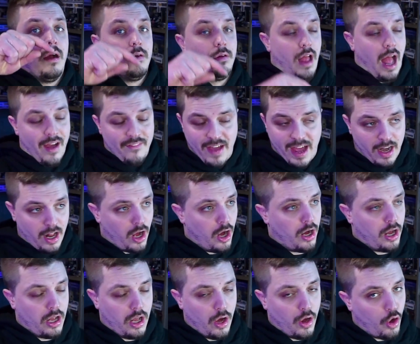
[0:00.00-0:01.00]
I've had a,
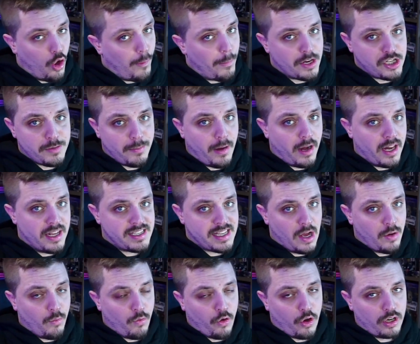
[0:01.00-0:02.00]
a whole bunch of buddies
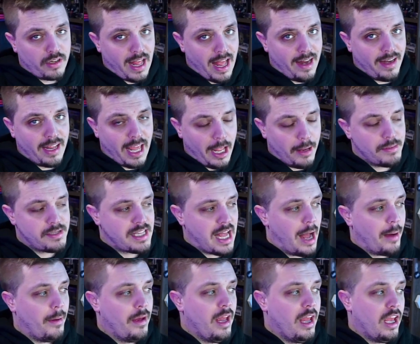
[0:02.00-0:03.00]
that worked at
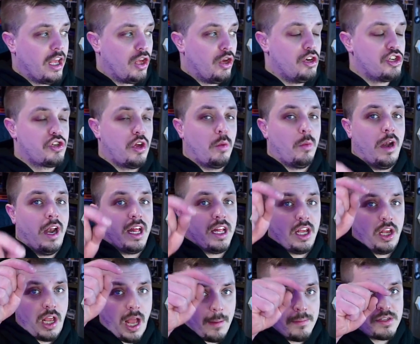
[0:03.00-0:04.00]
GameStop. Usually, when
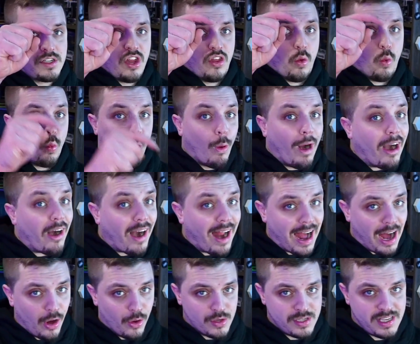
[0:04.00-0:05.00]
it comes to the
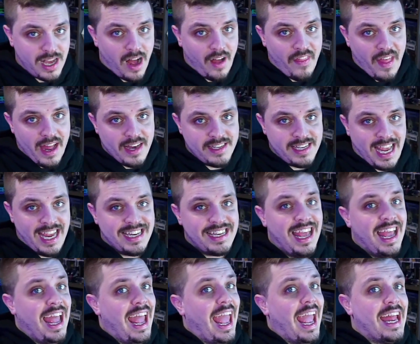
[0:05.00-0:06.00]
warehouse on that date,
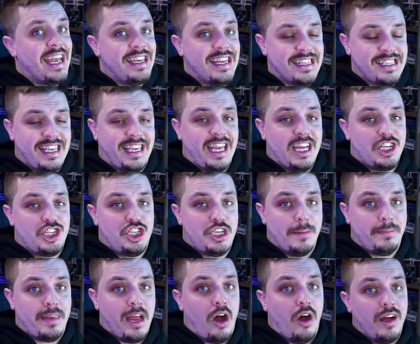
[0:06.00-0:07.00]
it doesn't get
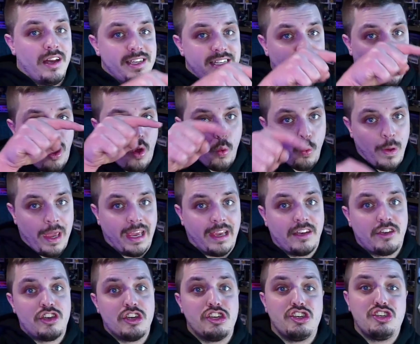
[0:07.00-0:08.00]
shipped out until a
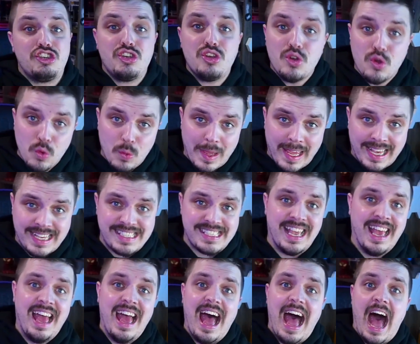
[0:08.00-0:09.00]
week to two weeks
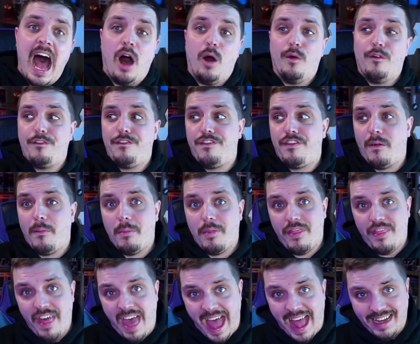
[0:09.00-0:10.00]
out from
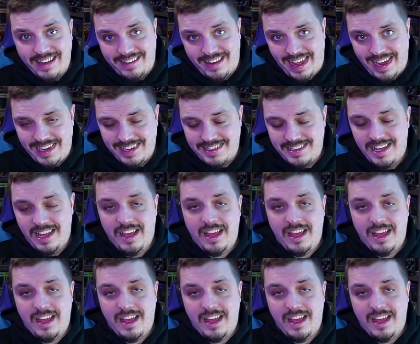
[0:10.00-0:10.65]
that date.